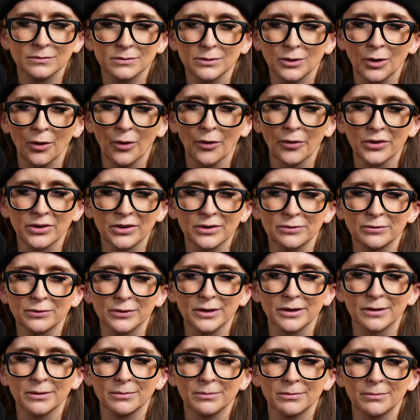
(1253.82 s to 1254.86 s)
all the
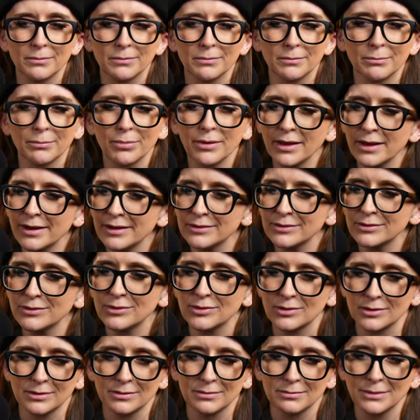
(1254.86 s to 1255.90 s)
different blends
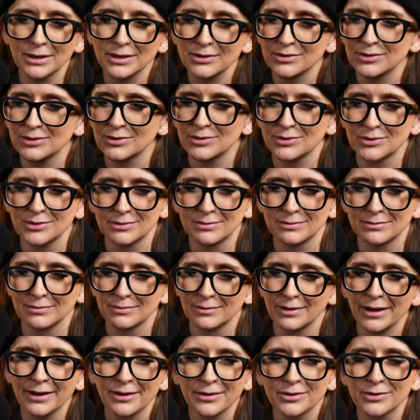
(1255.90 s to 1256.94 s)
and mixes and
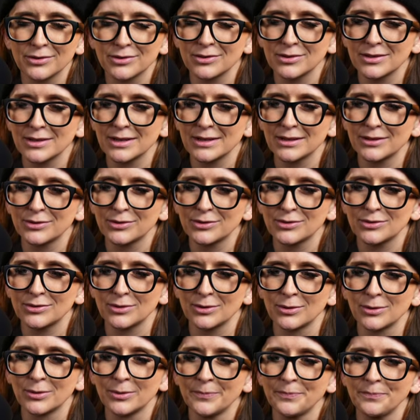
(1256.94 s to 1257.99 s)
layers and things.
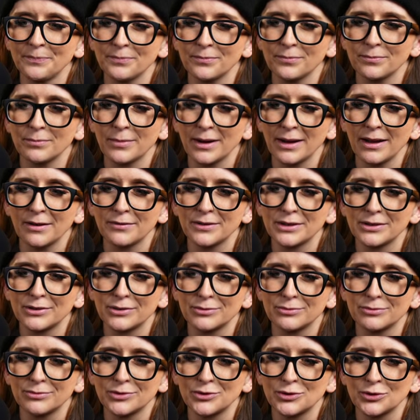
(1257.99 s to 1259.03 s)
So by
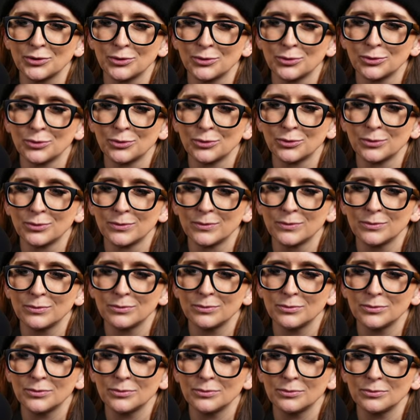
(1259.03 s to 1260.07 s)
having two
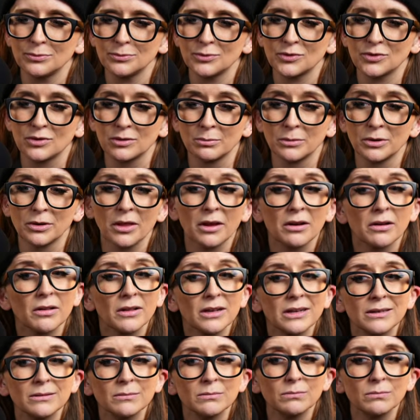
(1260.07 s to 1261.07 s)
similarly